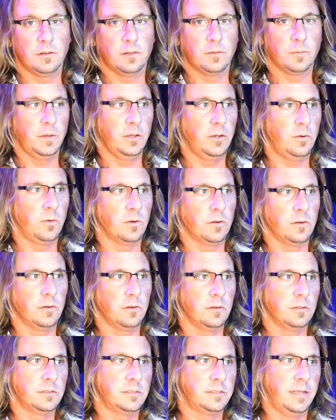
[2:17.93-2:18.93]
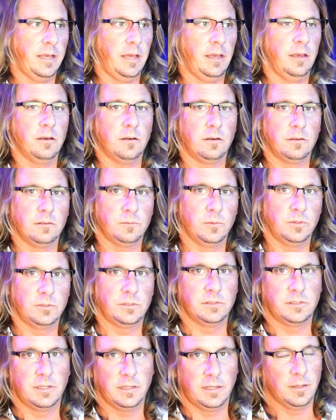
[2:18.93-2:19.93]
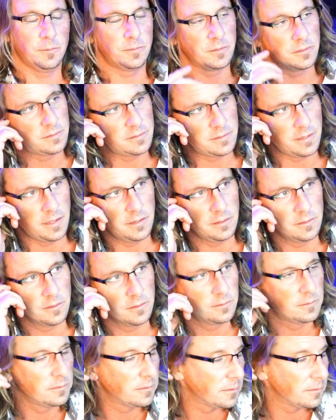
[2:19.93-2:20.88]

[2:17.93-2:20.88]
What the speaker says: 3/4 scale, which is the Gibson standard.